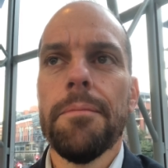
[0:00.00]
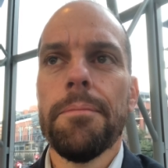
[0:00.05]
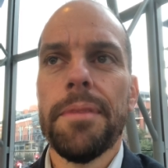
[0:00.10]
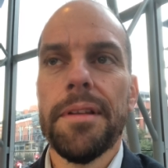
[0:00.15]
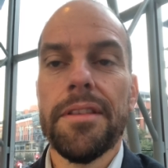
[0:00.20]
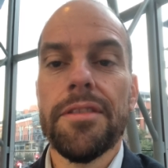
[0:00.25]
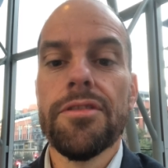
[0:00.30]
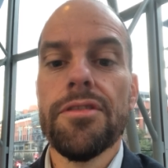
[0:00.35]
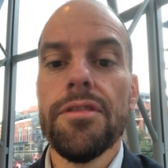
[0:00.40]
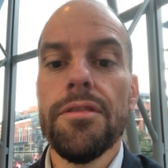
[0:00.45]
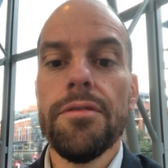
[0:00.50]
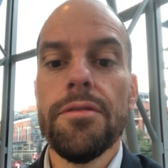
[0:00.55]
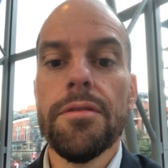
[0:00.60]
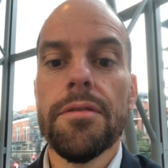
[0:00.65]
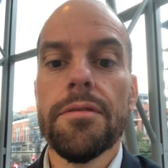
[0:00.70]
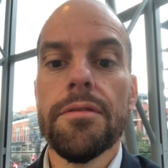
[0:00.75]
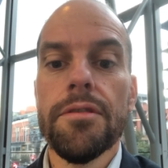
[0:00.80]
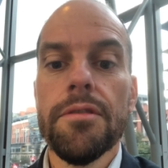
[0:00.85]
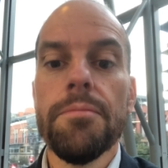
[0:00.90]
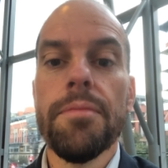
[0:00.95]
But two
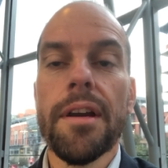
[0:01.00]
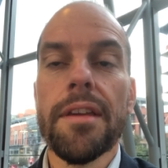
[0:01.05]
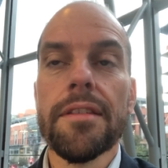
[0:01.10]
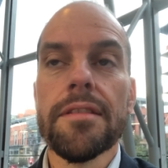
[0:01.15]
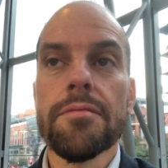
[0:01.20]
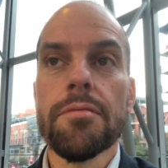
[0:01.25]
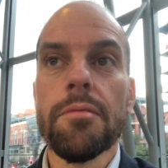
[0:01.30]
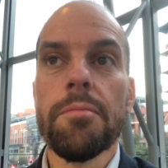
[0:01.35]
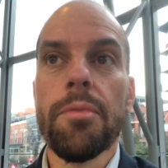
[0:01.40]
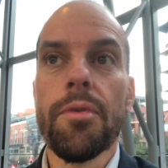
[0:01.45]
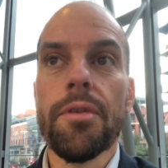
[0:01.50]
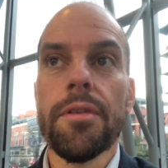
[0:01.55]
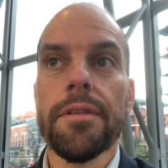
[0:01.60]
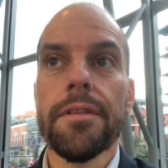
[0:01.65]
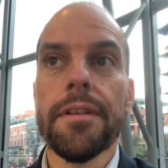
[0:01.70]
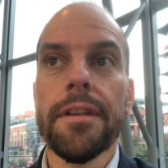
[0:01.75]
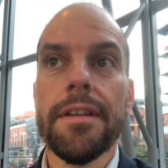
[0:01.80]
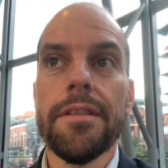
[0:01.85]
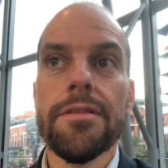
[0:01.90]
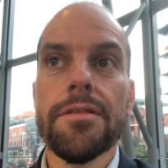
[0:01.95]
brothers were
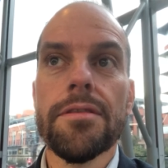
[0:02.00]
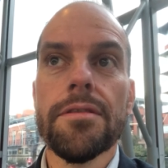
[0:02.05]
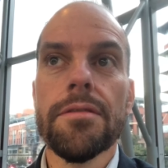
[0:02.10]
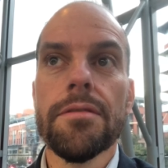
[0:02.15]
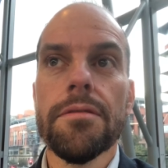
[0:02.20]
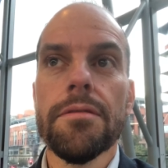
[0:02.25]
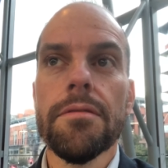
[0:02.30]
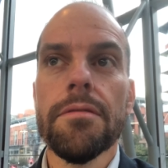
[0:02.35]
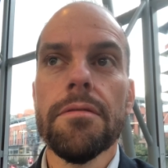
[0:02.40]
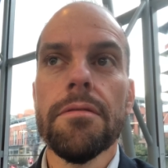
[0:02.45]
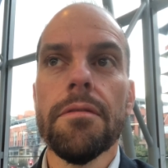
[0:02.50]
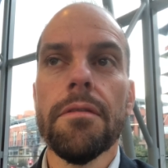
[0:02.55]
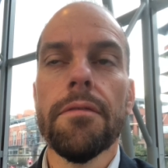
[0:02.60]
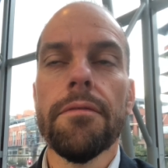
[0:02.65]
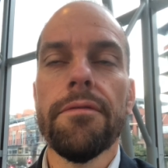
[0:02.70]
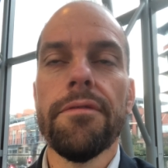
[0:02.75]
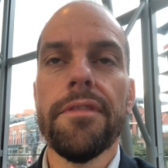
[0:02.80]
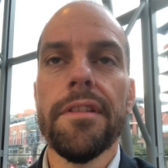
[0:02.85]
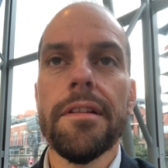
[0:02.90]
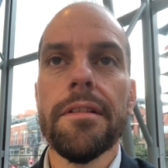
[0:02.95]
born into
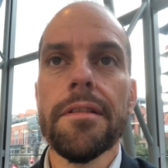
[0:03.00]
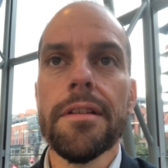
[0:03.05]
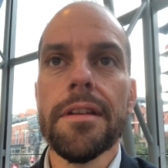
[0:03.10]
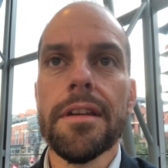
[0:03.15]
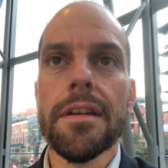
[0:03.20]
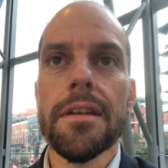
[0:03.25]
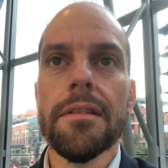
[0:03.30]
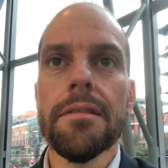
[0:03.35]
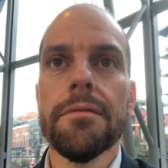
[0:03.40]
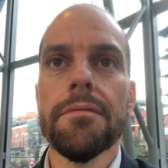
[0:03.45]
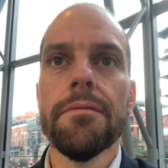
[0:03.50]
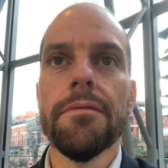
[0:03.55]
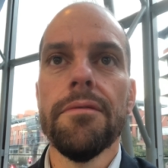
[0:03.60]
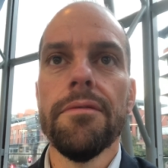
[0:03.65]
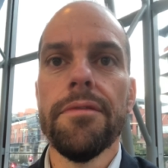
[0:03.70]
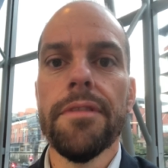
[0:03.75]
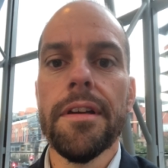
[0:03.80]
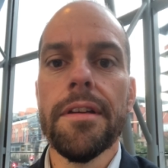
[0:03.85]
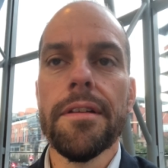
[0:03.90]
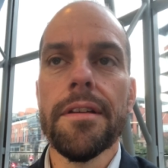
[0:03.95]
very,
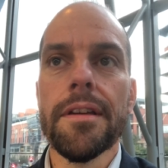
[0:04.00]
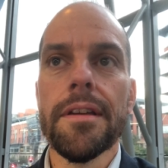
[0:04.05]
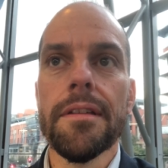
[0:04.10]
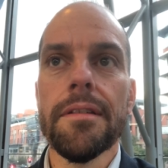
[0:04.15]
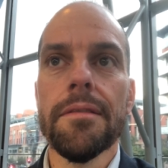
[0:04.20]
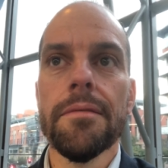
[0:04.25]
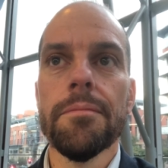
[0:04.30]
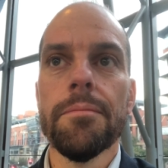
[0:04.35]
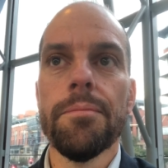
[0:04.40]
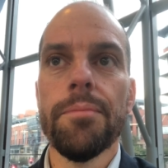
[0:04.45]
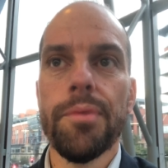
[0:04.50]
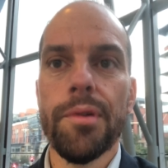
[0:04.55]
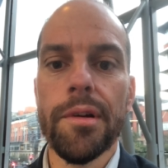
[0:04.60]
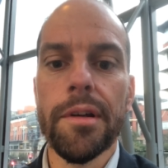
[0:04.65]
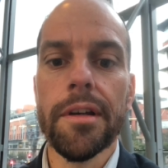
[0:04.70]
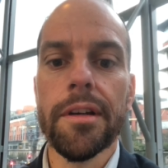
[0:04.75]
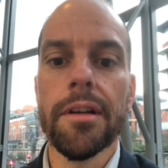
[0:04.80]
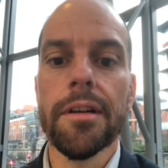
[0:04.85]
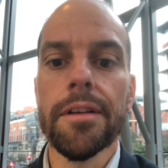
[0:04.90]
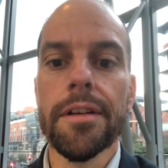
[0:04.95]
very
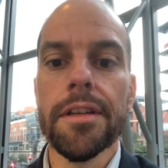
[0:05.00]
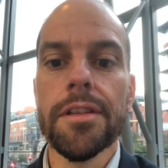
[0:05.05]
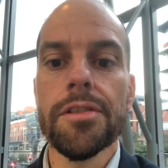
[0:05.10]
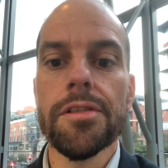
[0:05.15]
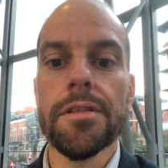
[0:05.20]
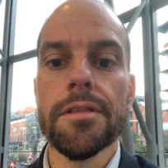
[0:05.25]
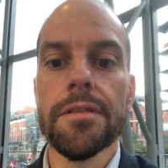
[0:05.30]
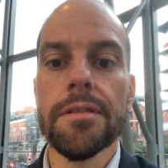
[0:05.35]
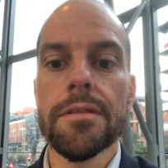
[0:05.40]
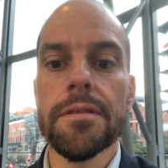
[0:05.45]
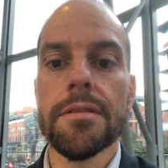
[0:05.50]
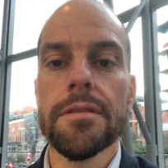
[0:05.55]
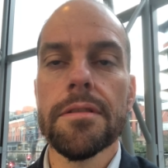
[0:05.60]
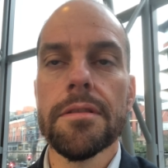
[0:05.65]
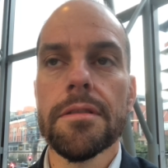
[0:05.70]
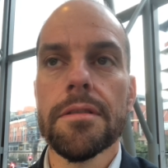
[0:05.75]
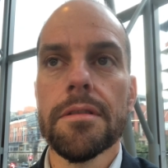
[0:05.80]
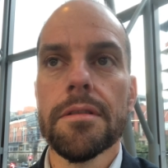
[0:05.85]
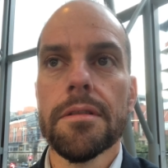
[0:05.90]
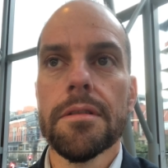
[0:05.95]
poor conditions,
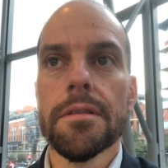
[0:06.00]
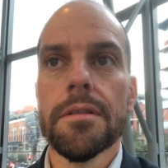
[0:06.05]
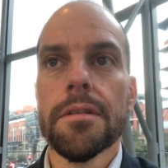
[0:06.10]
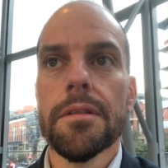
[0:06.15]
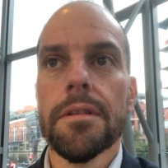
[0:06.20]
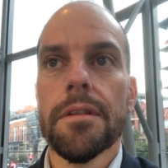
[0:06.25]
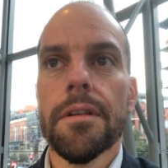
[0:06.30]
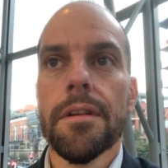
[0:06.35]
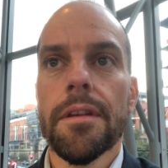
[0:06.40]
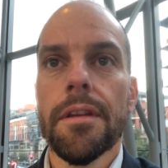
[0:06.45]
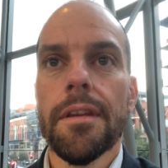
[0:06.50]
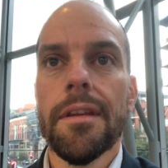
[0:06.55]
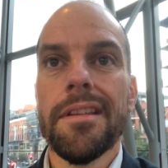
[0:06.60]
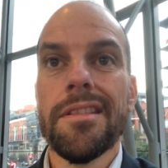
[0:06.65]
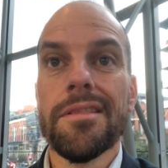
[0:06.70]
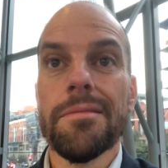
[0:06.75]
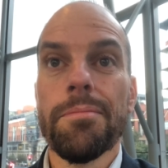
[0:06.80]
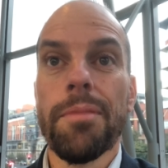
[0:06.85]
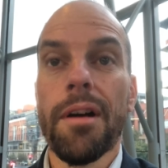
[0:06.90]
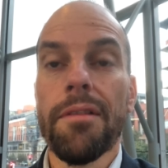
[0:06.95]

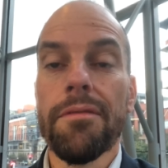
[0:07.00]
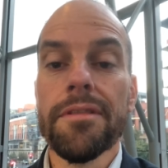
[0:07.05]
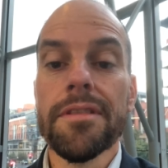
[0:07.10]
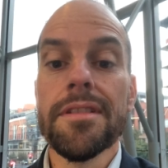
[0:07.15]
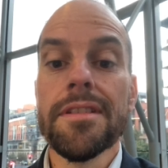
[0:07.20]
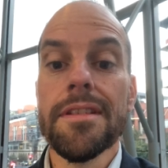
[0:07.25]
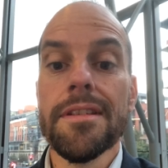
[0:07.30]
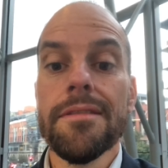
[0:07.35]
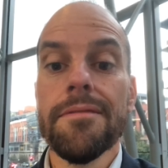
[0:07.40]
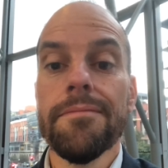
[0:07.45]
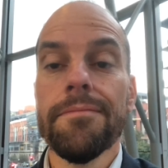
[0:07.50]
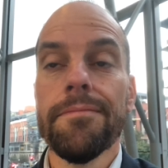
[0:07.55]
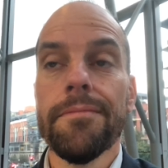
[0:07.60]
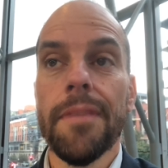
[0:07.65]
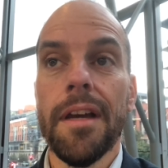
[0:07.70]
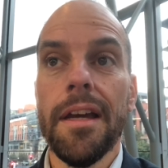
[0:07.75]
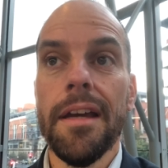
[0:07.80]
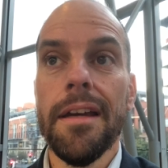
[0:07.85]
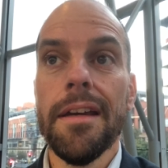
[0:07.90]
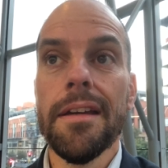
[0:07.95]
into poverty.
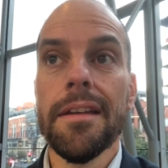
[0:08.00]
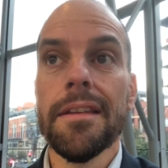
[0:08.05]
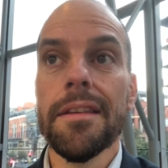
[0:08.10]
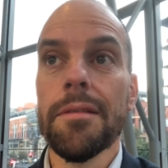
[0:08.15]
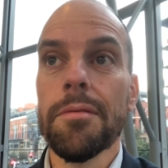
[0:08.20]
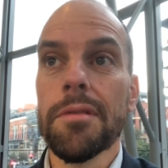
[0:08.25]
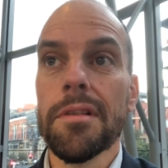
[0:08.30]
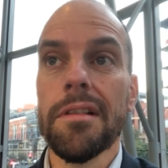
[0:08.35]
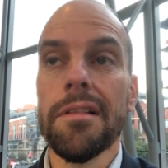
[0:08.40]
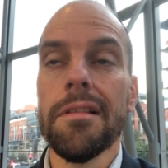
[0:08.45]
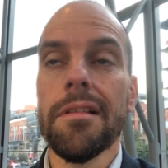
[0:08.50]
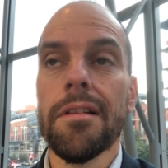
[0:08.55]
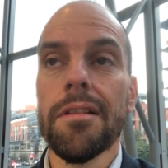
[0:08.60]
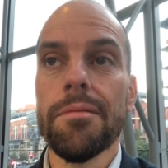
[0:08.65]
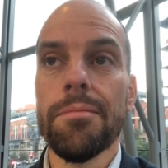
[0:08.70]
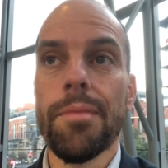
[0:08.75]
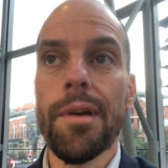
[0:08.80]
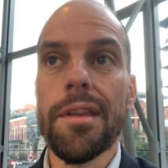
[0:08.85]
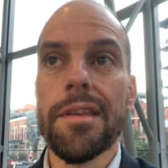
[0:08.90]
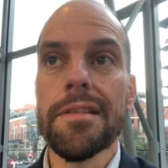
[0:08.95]
And there were a lot
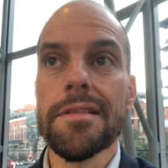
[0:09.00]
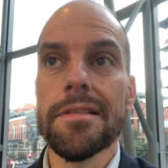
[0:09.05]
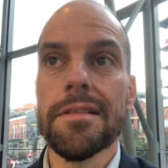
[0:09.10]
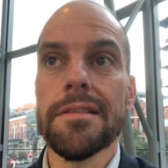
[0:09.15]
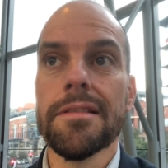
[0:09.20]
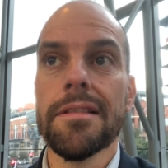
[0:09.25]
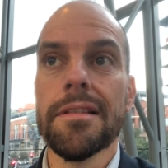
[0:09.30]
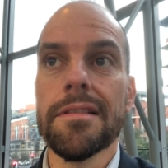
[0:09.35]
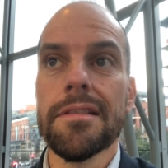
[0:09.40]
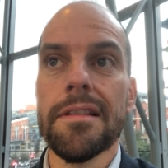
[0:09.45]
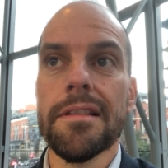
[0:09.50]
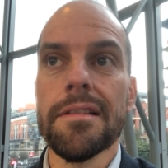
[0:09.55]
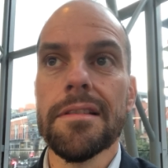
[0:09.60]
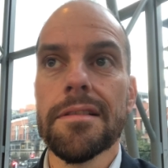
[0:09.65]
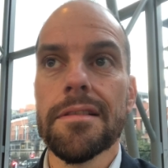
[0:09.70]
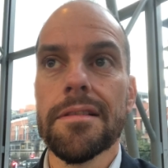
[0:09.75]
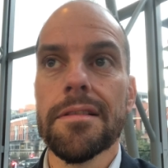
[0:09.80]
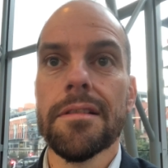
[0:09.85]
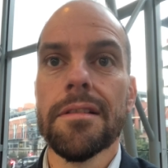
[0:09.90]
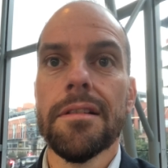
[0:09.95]
of brothers and
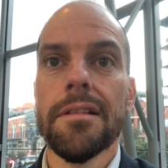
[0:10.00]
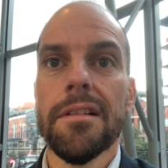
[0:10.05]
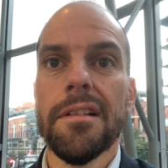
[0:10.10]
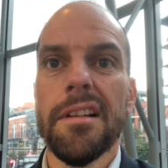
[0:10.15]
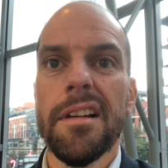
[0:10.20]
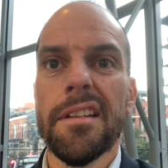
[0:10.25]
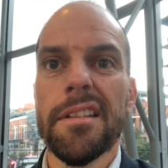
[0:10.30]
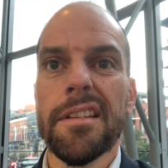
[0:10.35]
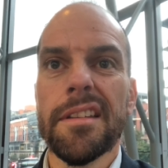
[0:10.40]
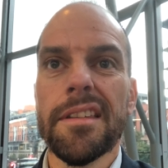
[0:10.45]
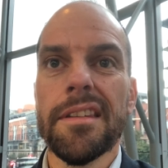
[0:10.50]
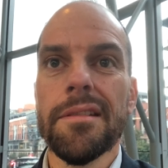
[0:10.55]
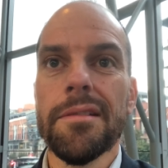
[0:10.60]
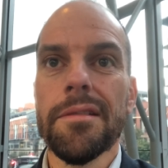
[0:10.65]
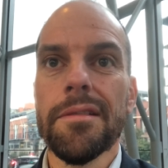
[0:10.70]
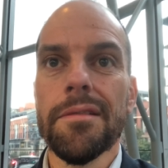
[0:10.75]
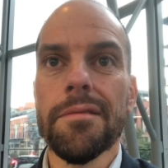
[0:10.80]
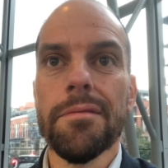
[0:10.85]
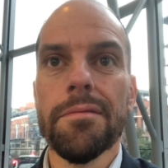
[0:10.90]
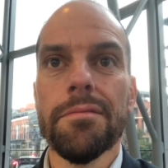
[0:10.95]
sisters. I think
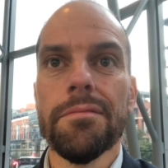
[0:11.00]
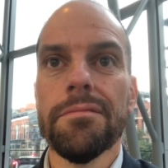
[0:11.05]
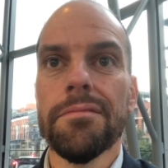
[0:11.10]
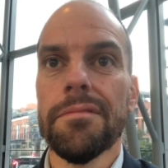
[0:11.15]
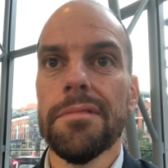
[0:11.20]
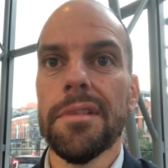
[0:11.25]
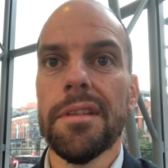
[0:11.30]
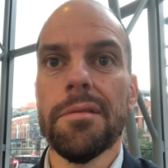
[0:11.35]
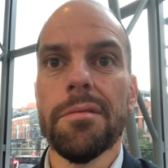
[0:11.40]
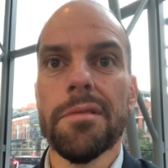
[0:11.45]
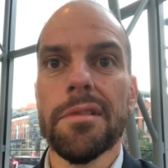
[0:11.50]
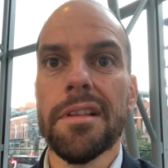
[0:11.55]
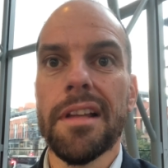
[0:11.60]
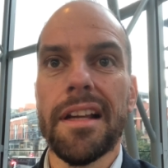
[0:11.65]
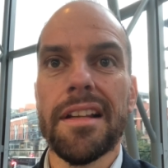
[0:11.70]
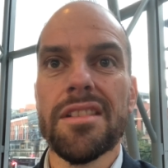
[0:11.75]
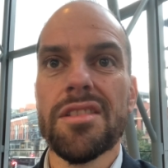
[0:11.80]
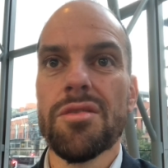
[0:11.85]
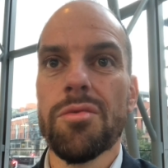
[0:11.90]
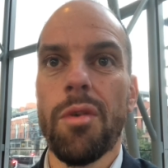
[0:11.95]
there was like
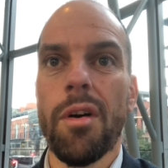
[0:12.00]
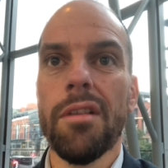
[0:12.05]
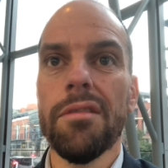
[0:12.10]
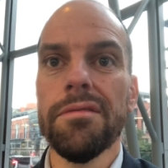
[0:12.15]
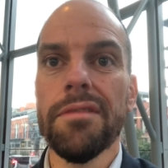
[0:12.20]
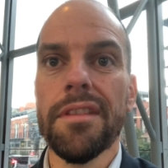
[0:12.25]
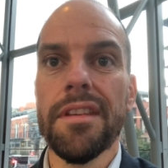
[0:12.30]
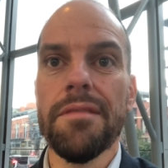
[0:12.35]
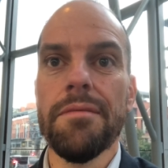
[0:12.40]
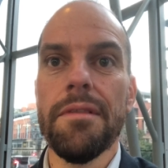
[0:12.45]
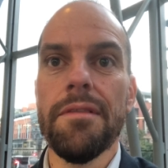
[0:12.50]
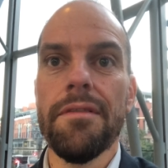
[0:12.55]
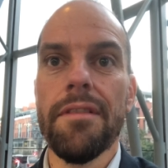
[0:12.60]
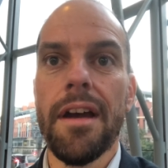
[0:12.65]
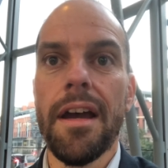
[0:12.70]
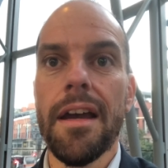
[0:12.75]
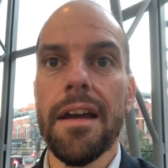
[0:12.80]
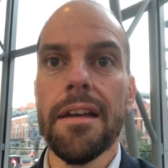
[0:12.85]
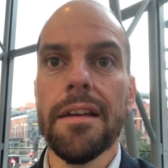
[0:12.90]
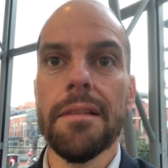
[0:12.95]
12 of them,
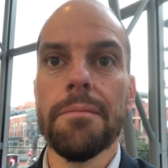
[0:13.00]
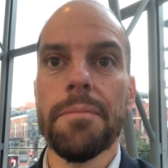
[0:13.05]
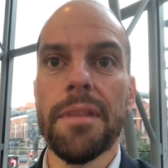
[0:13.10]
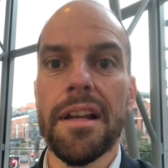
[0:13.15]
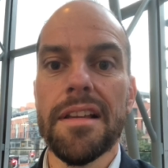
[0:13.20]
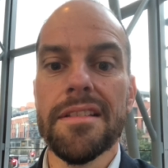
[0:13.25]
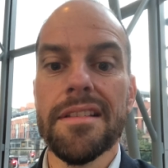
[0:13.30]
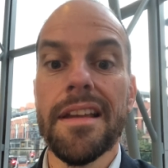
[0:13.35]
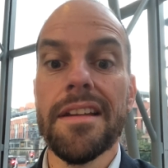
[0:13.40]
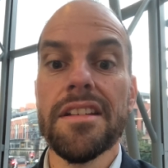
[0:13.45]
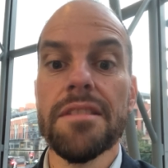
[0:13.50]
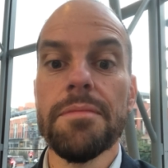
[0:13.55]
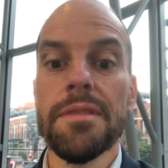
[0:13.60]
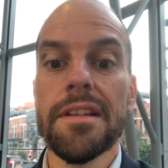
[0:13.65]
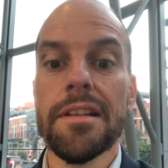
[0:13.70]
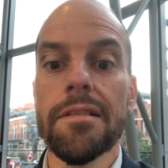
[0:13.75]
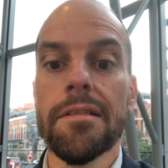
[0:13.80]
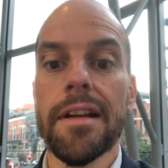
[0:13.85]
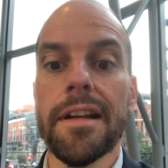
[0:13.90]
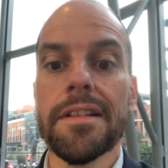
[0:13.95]
but I stand to be
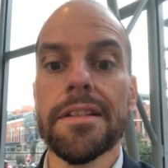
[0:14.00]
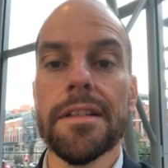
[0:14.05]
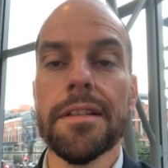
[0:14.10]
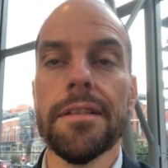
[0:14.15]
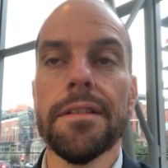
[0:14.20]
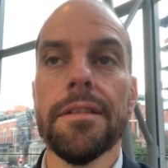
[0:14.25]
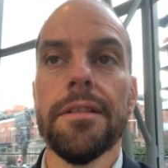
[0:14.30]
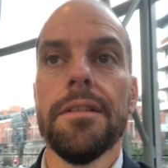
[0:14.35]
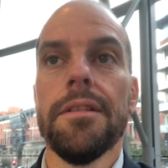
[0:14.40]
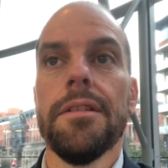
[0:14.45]
corrected.